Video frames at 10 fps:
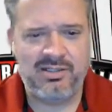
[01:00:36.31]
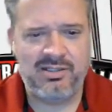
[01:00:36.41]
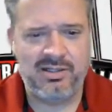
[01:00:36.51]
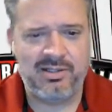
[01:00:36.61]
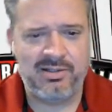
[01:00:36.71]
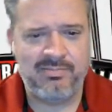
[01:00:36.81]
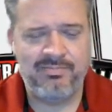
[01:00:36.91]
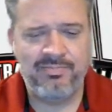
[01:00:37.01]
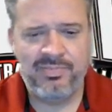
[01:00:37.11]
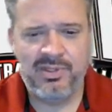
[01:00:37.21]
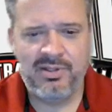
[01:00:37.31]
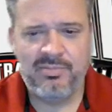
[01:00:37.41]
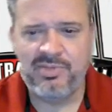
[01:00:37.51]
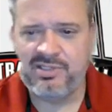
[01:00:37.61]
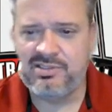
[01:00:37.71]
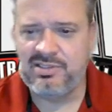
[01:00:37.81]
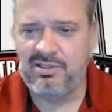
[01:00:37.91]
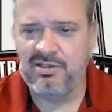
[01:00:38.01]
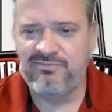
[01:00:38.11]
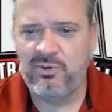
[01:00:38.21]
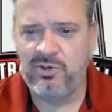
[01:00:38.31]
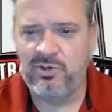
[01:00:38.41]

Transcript: but looking forward.